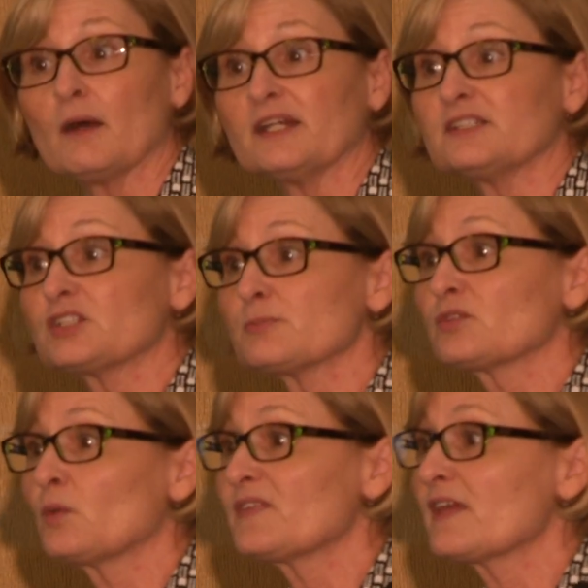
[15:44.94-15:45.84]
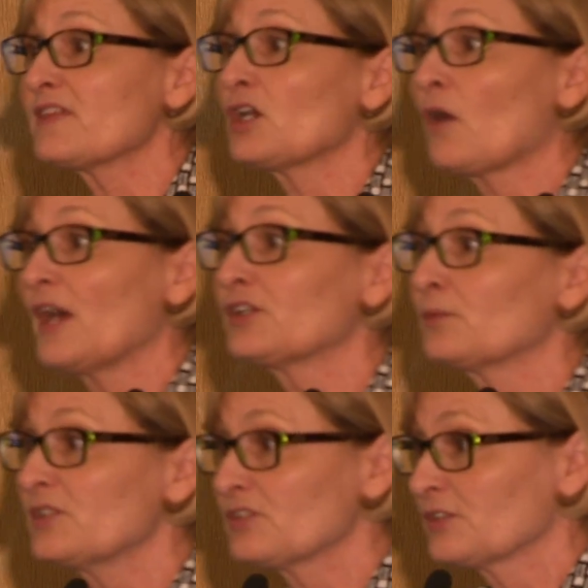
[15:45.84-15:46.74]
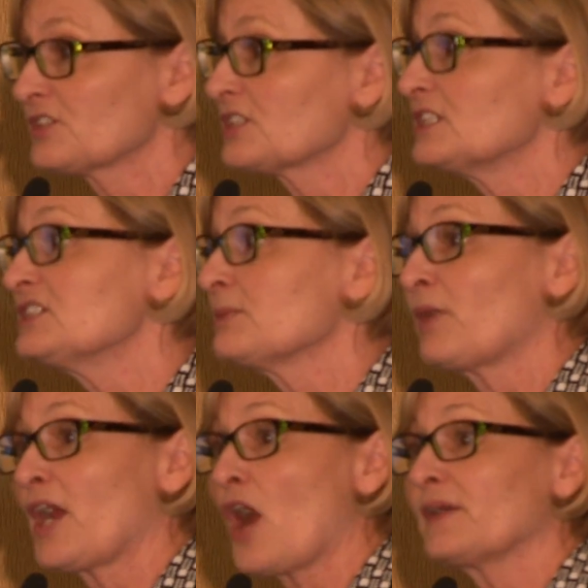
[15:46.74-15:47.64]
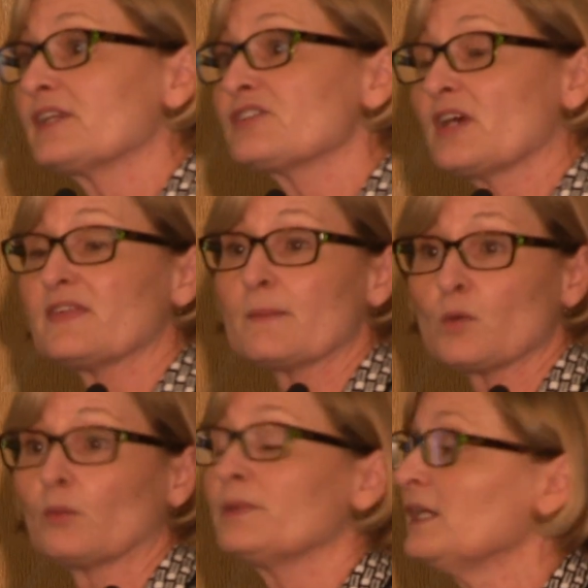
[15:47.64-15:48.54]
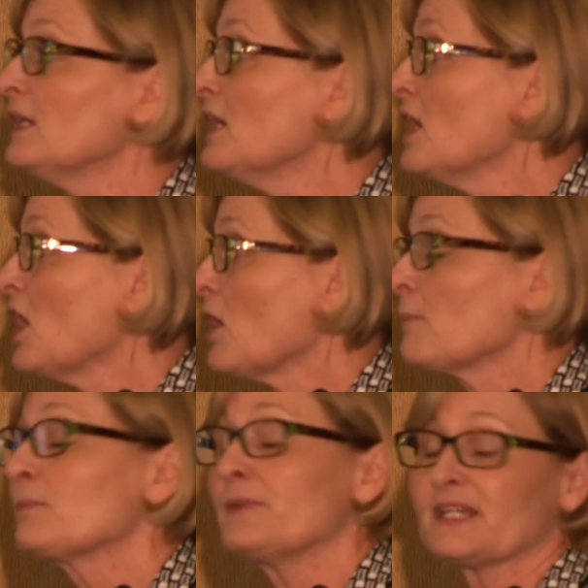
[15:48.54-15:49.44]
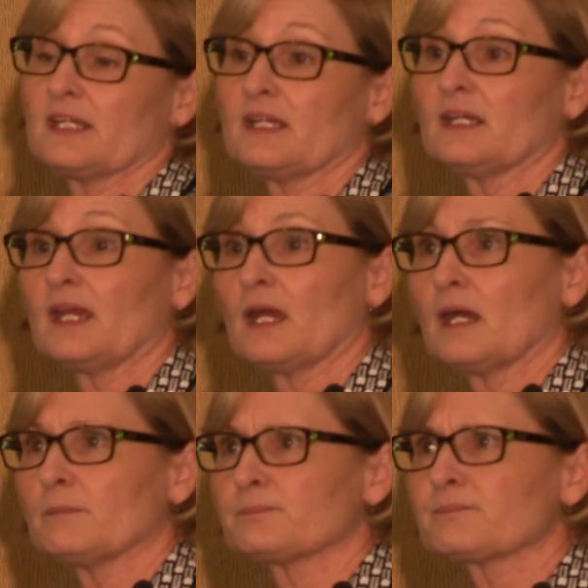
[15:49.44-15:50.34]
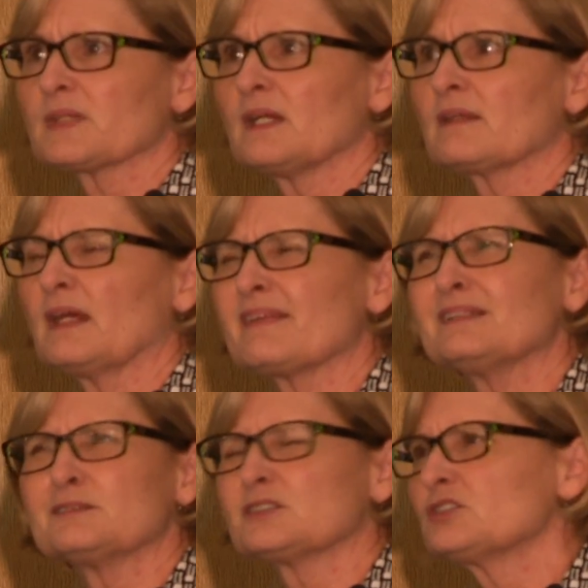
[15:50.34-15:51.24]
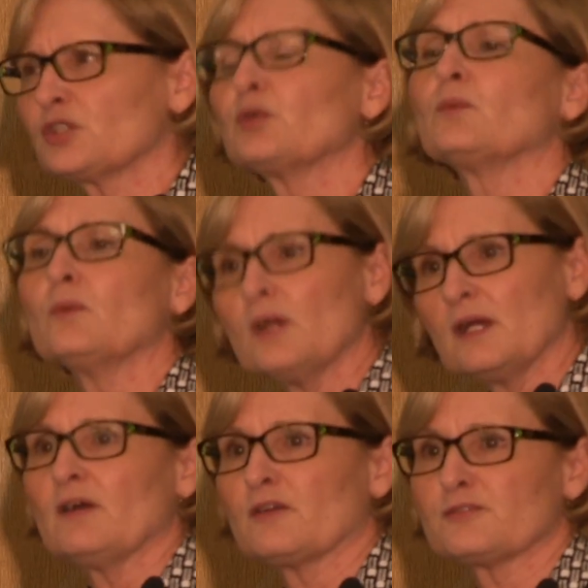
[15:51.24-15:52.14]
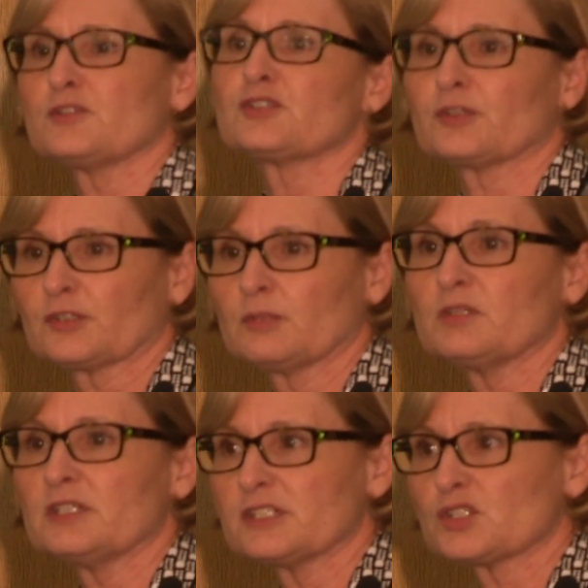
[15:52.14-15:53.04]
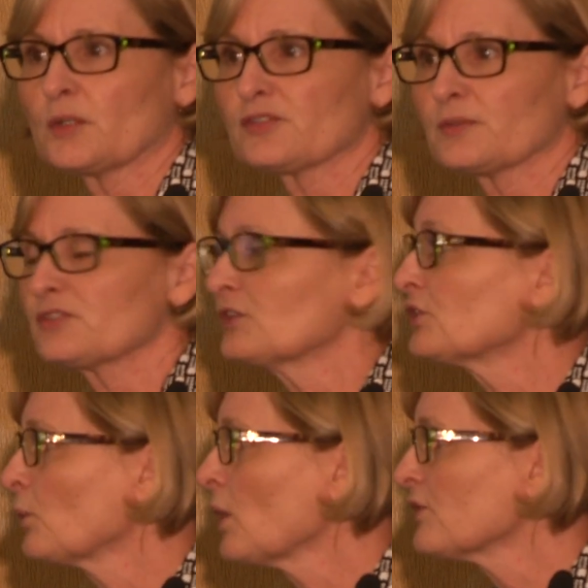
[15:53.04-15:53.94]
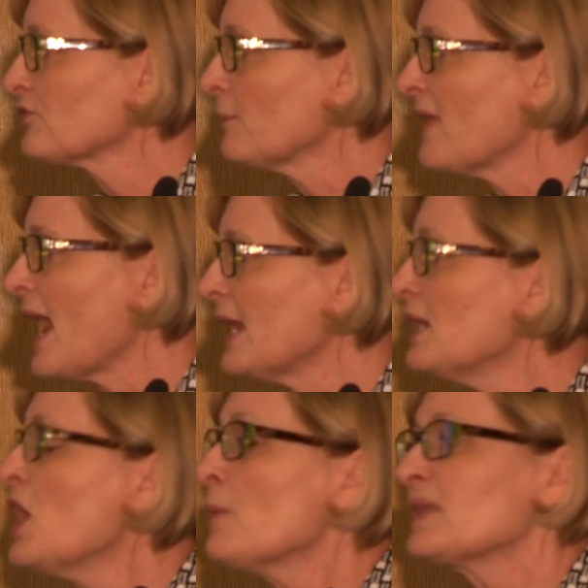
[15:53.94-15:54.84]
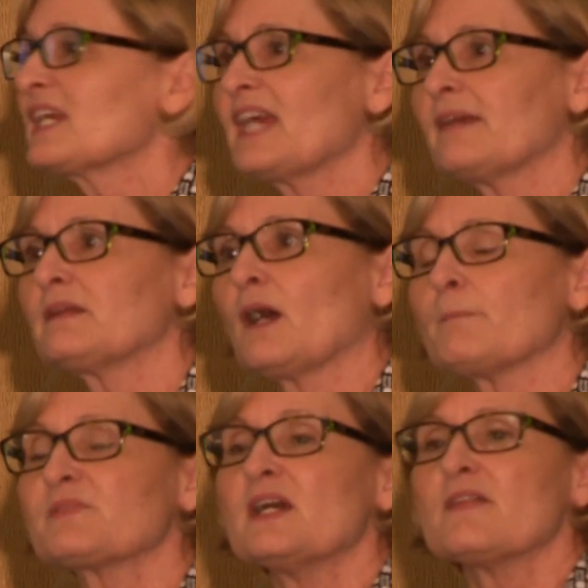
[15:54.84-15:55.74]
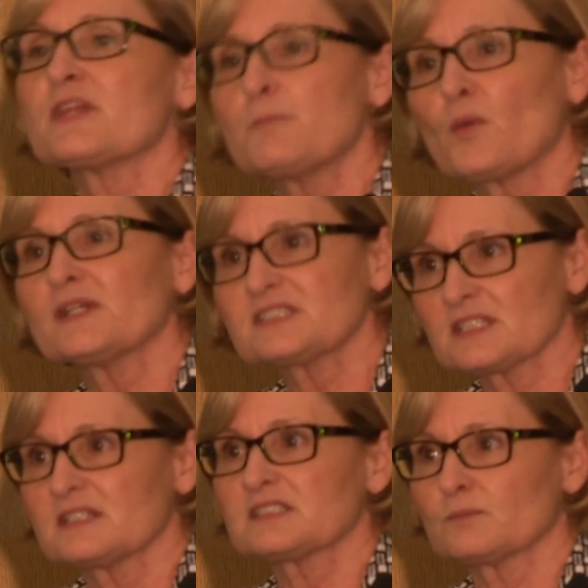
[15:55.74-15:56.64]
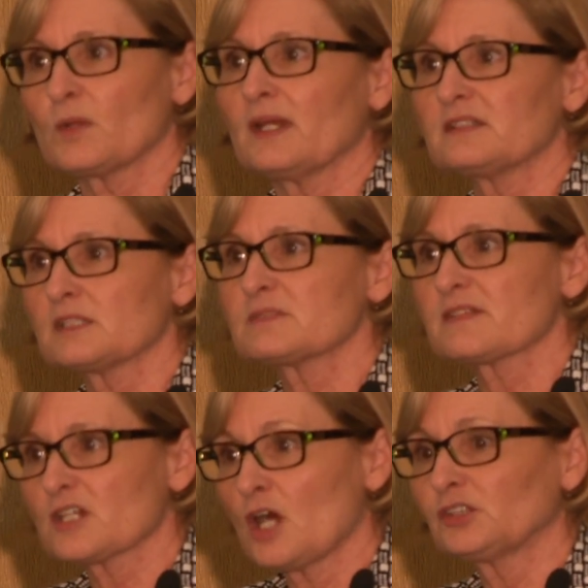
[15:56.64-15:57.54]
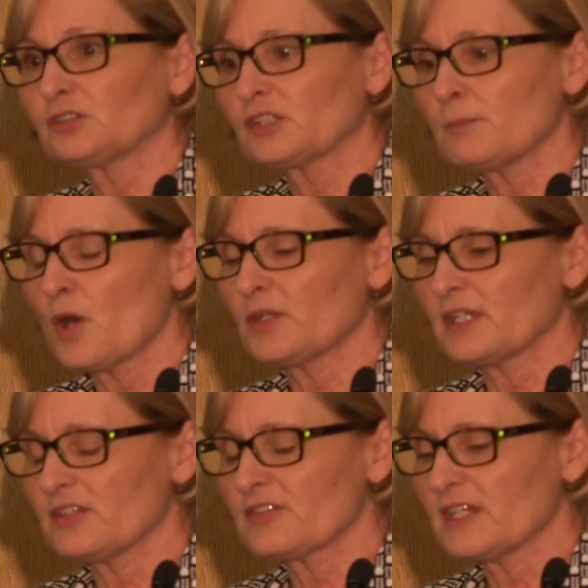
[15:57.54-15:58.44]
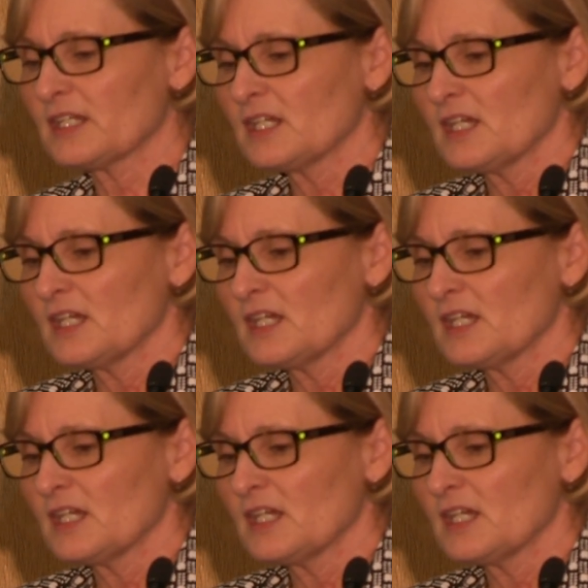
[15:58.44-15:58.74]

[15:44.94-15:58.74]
in terms of what they think are under-researched needs and priorities, and then we'll be picking, I think, 2 future Community Choice Research Awards from that. But again, the importance to this in terms of the cultural component is that